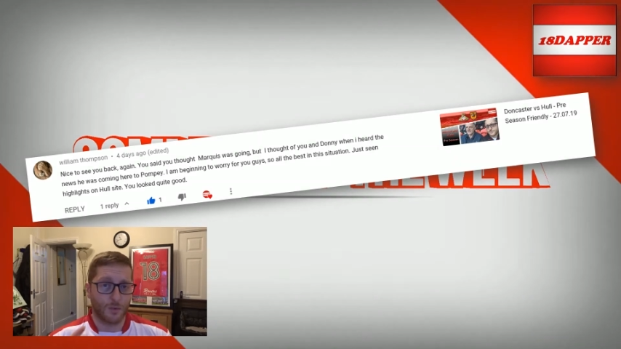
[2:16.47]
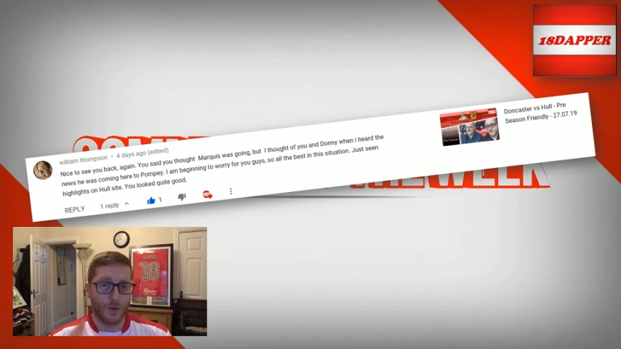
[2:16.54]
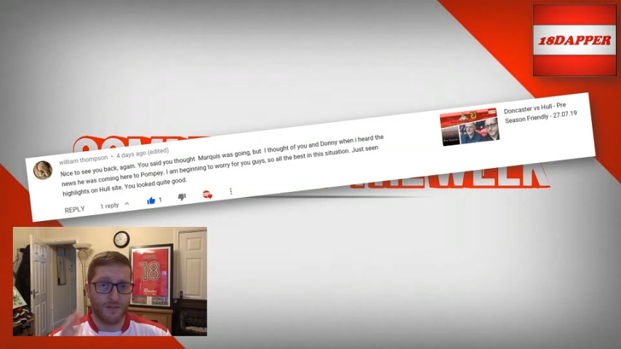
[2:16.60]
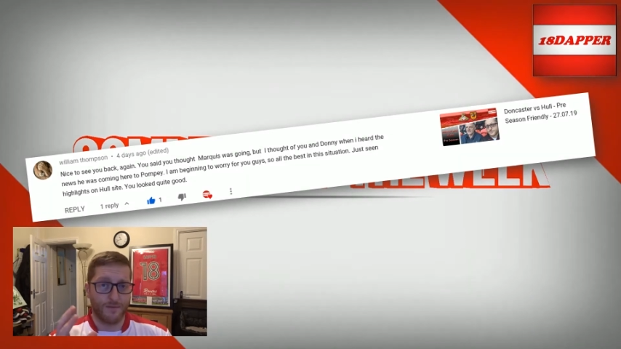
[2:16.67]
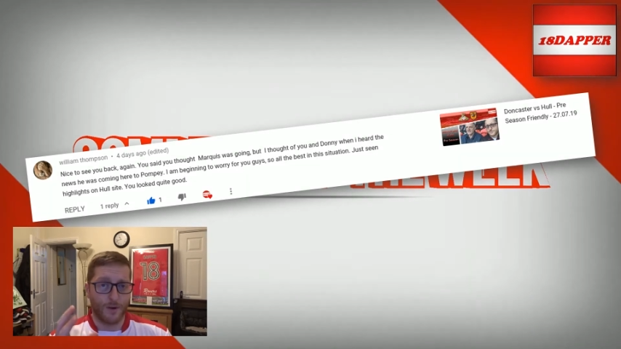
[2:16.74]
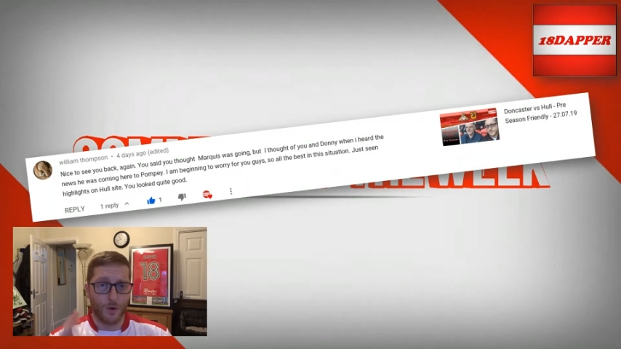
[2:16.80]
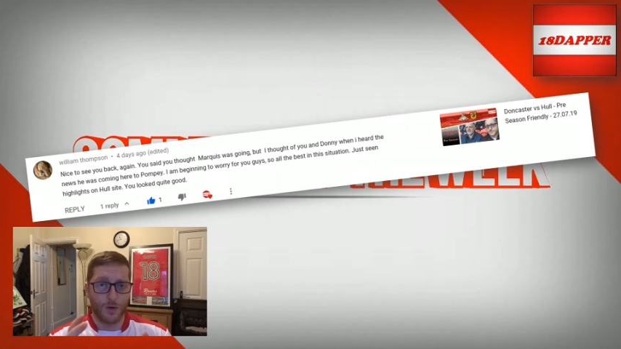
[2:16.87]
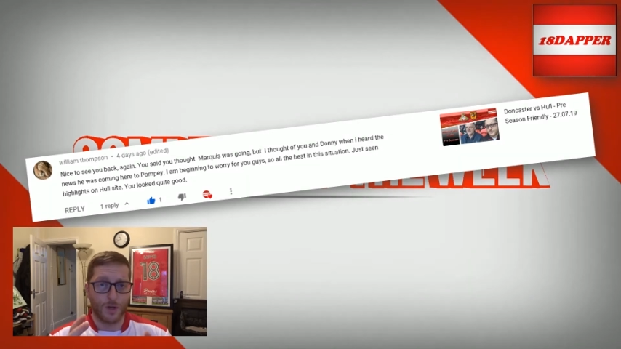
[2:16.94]
we
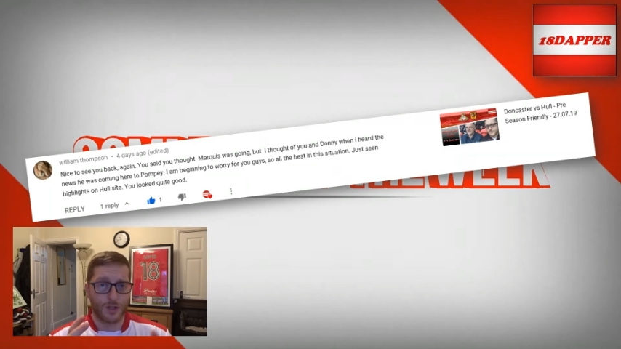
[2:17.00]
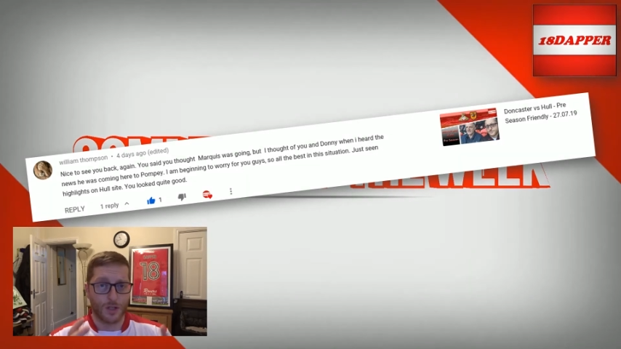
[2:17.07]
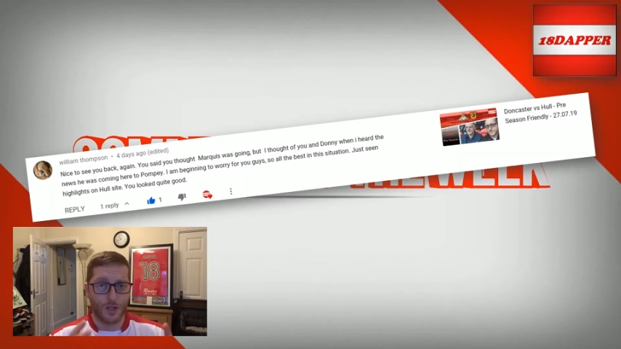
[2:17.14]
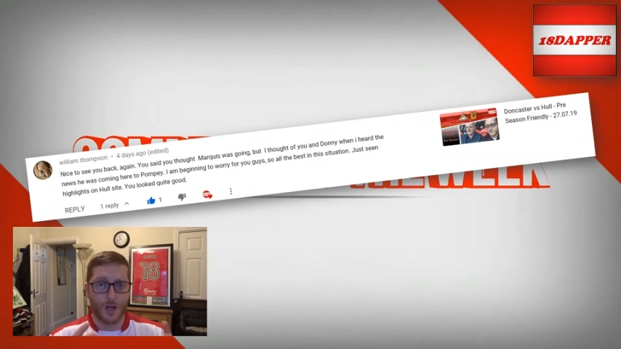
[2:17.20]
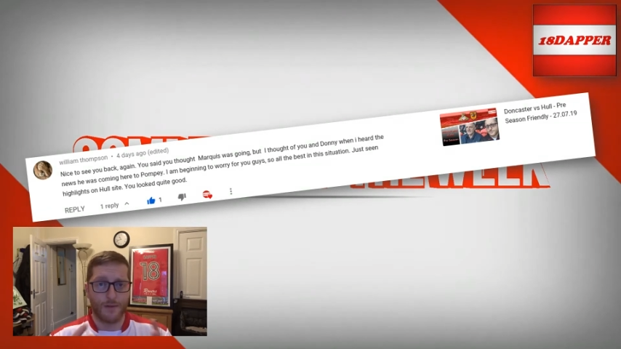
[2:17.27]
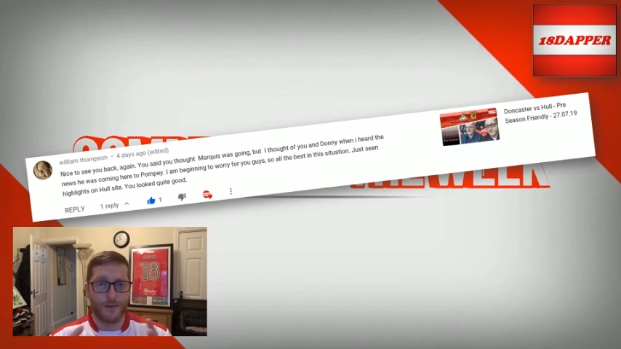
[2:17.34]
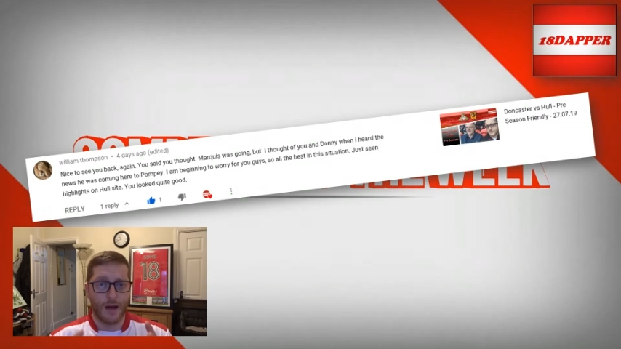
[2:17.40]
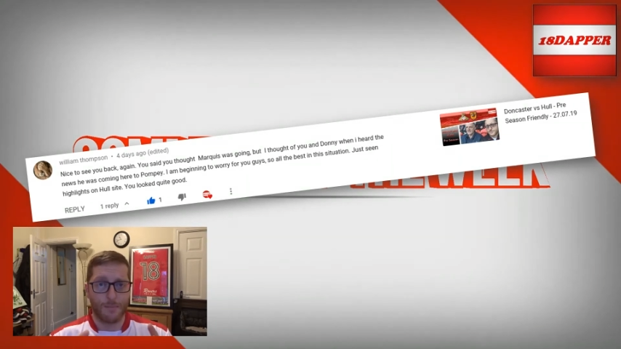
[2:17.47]
focused a
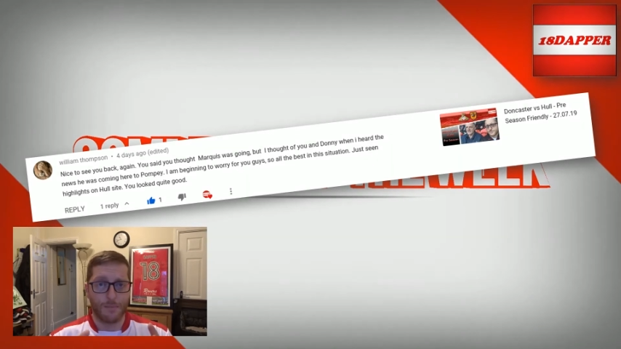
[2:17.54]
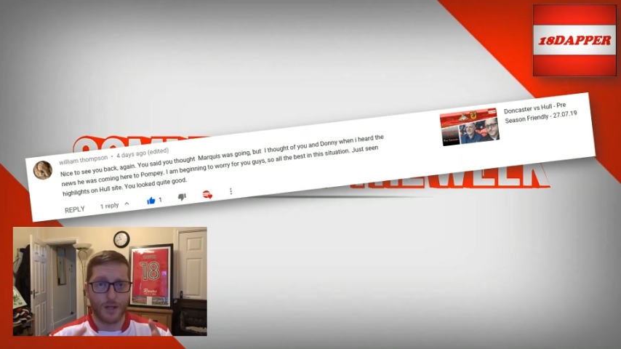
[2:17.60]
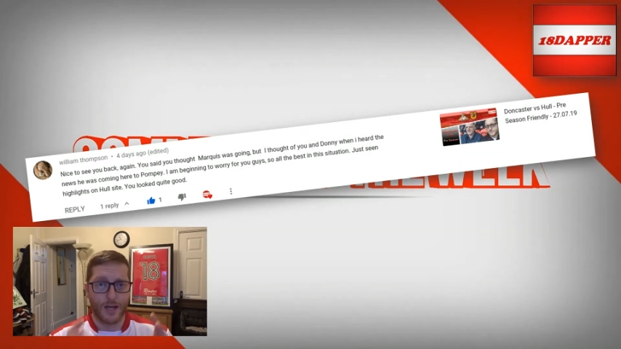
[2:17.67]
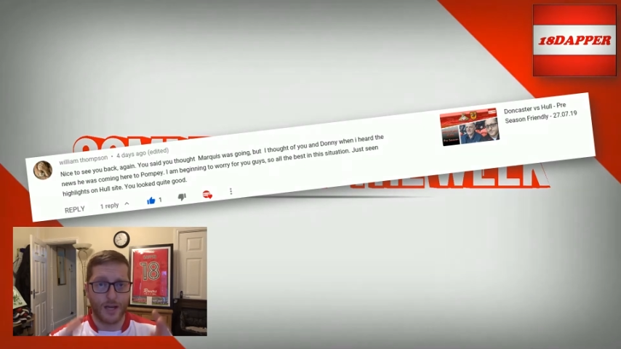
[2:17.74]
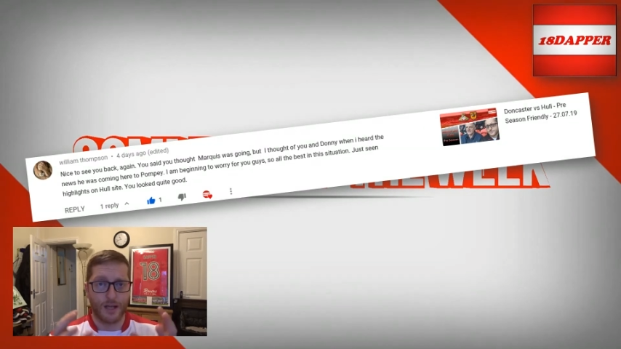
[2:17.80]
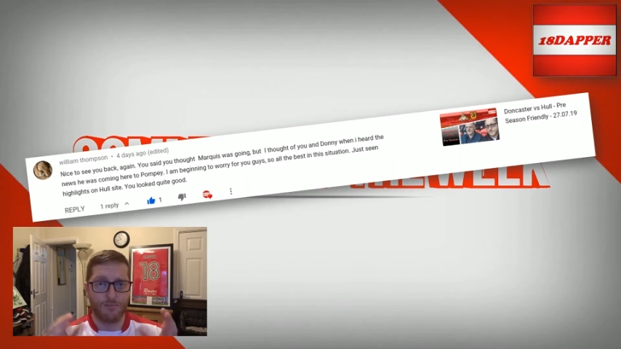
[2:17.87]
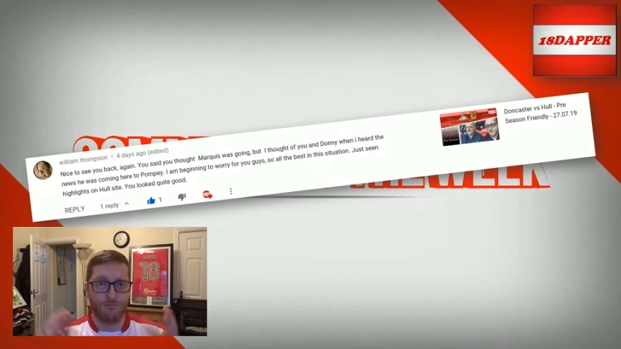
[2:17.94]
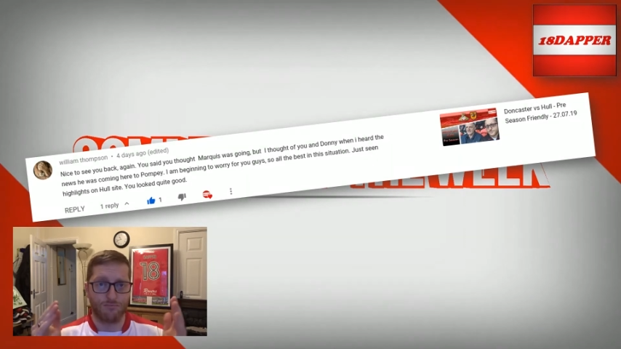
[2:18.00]
lot of our
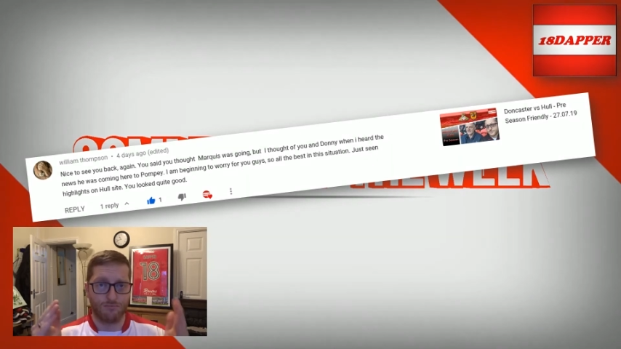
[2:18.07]
play,